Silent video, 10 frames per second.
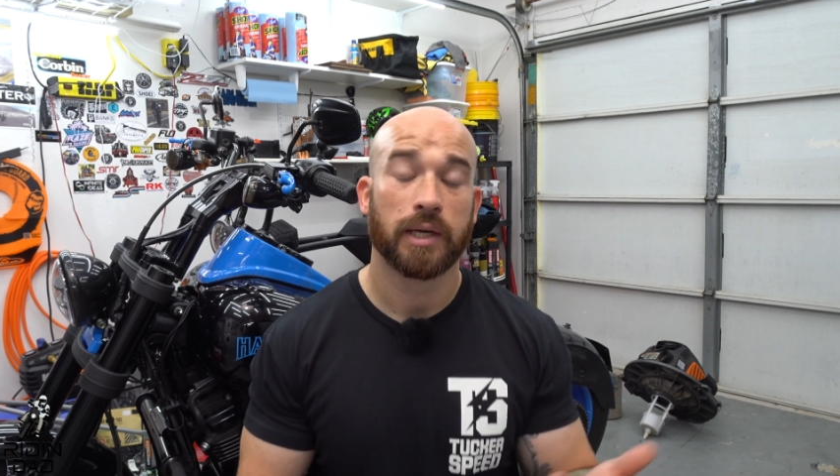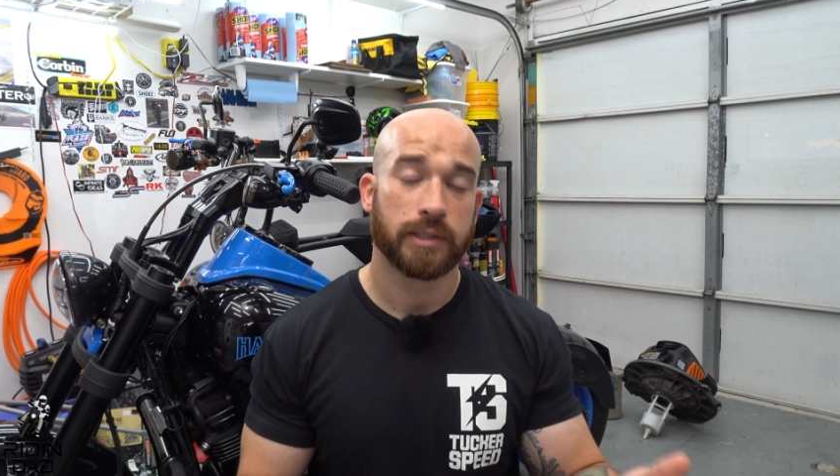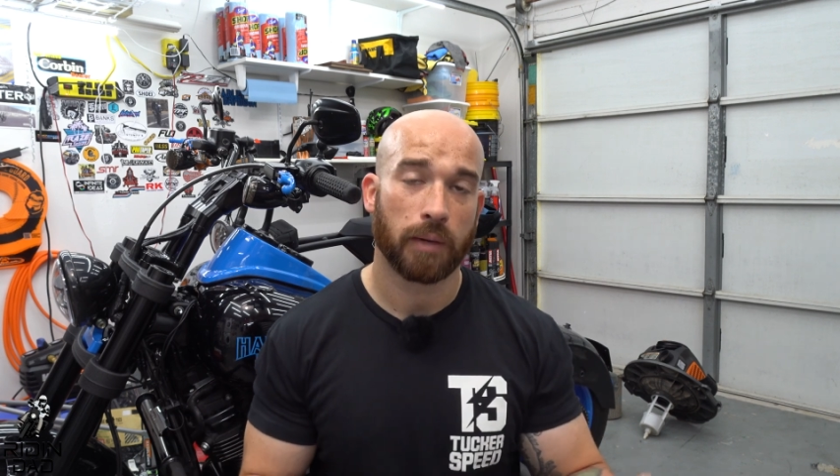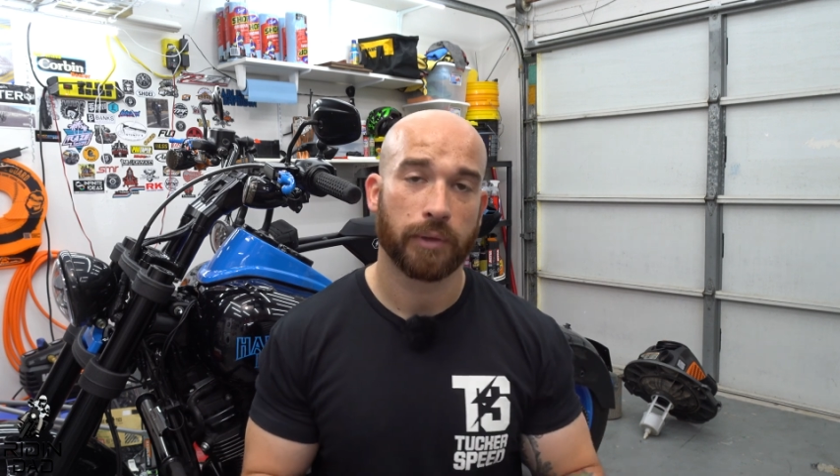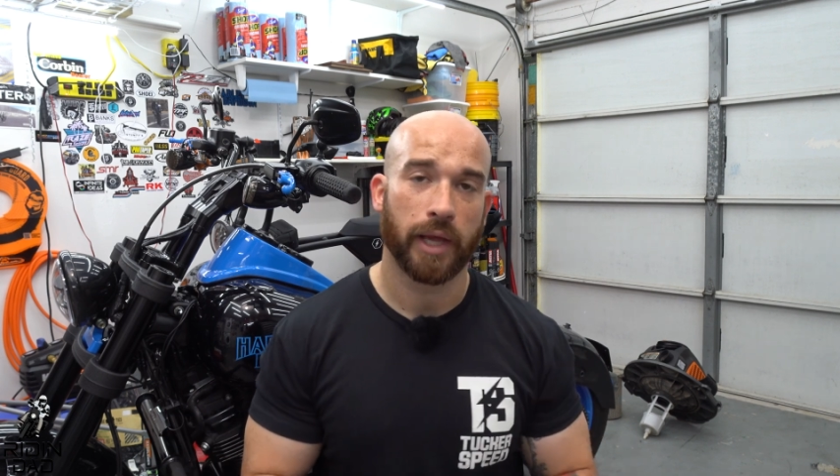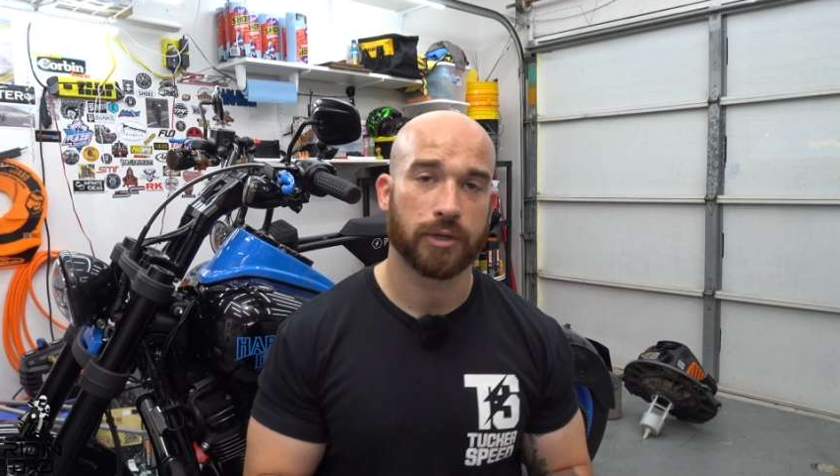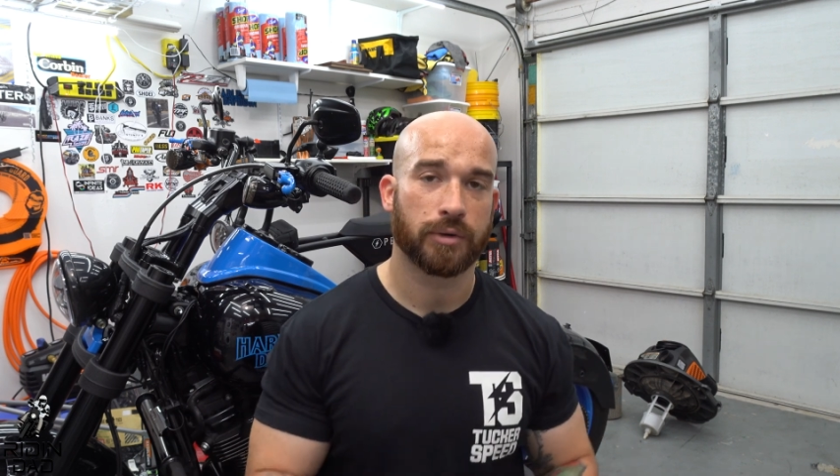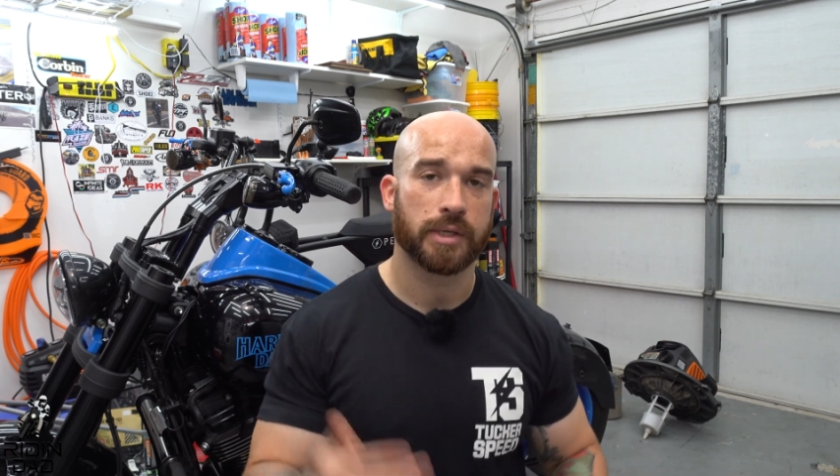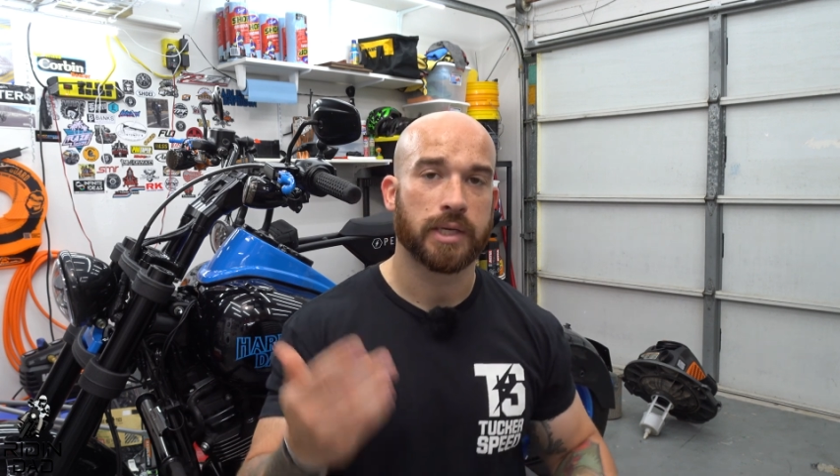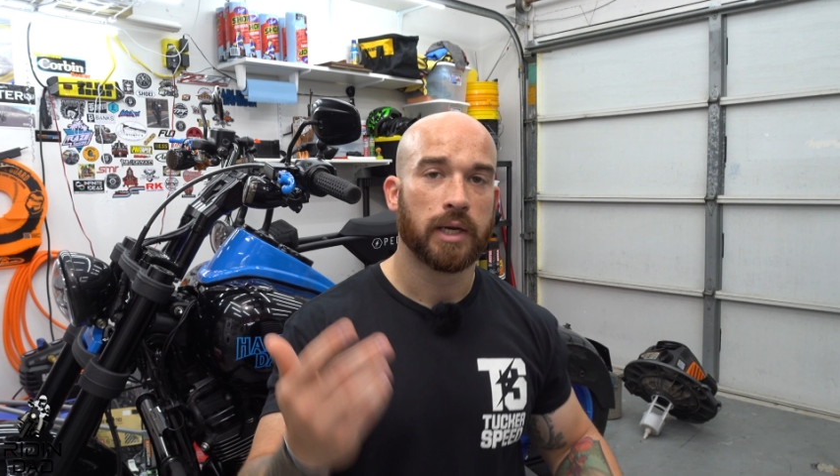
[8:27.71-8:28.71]
double the
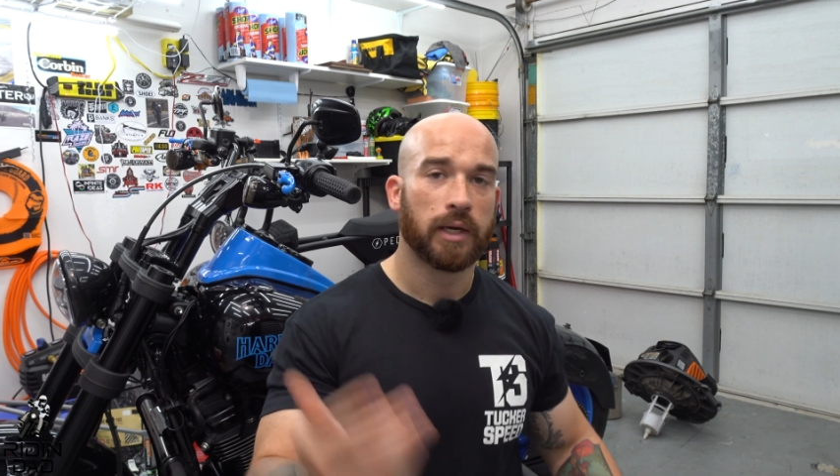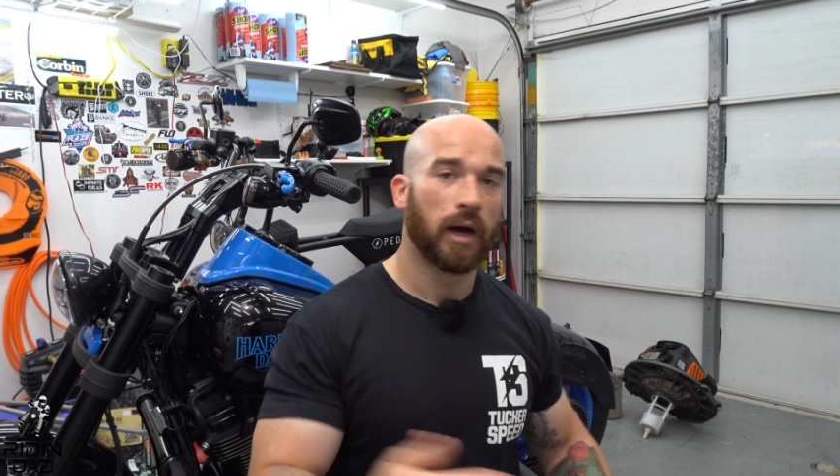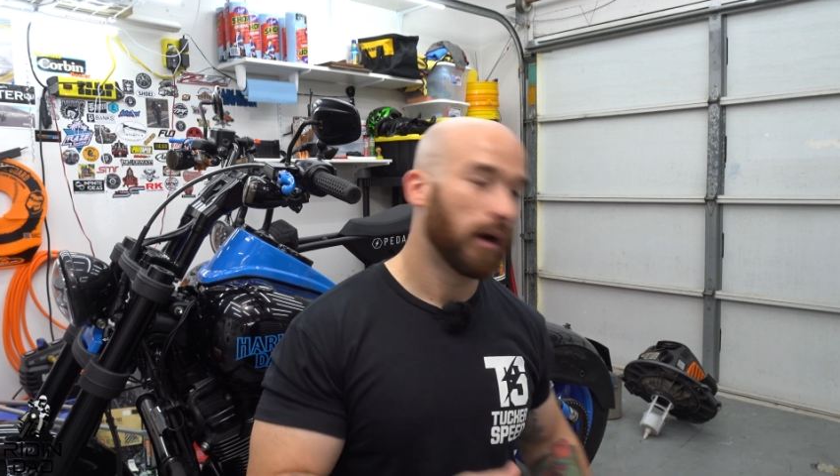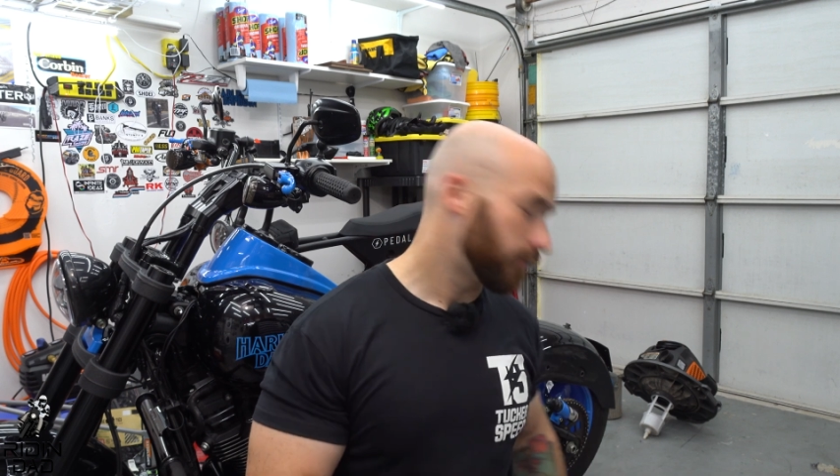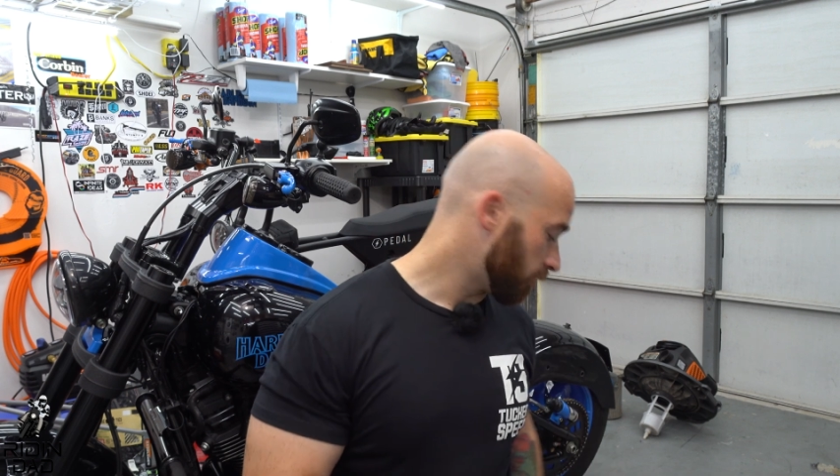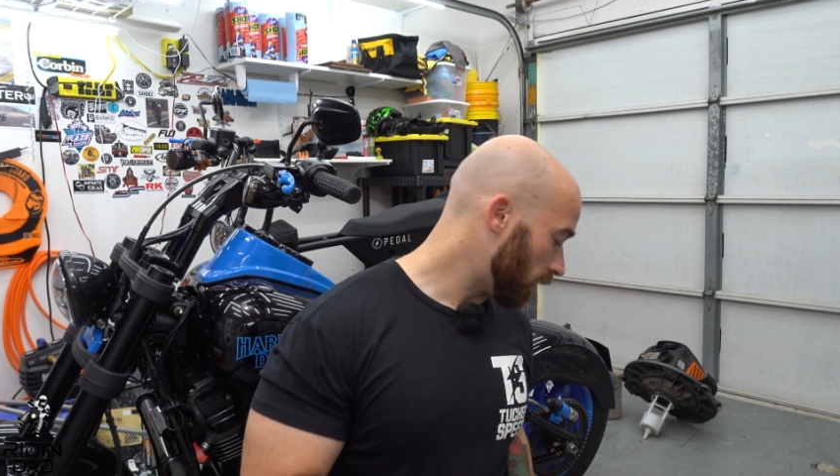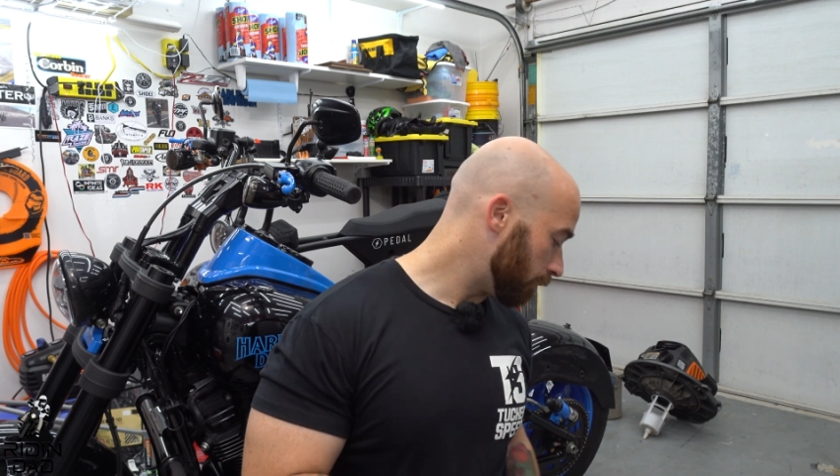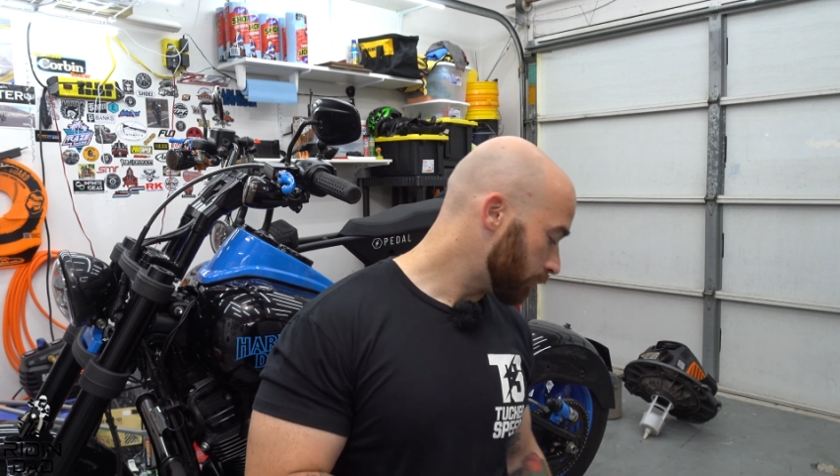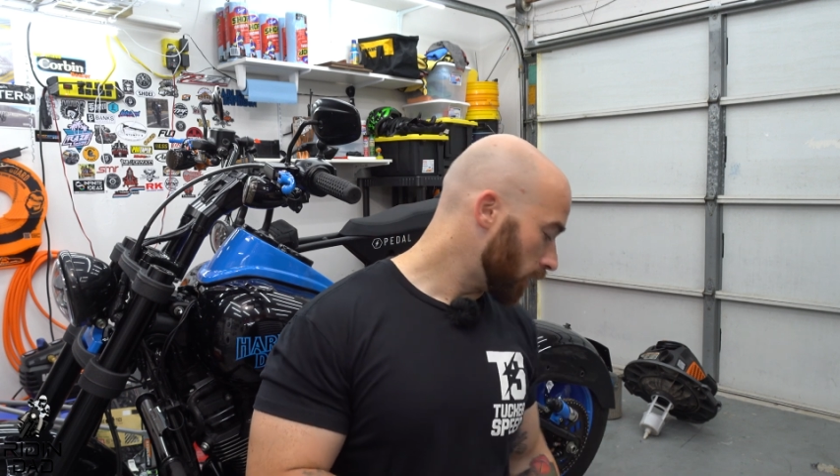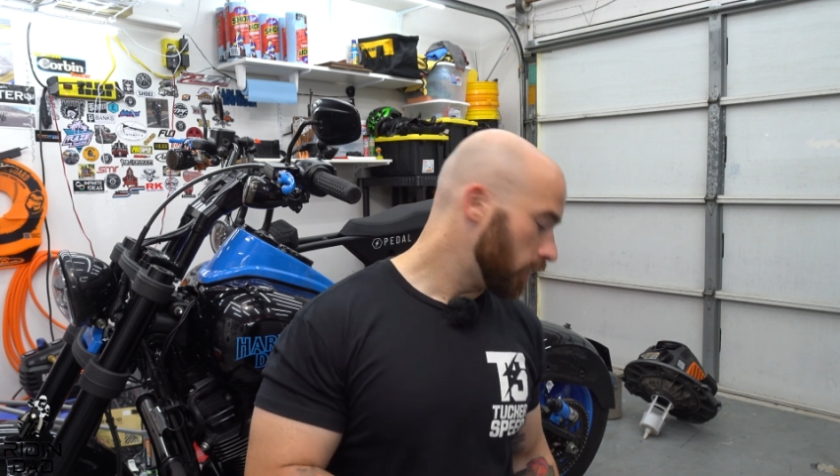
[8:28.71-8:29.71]
entries from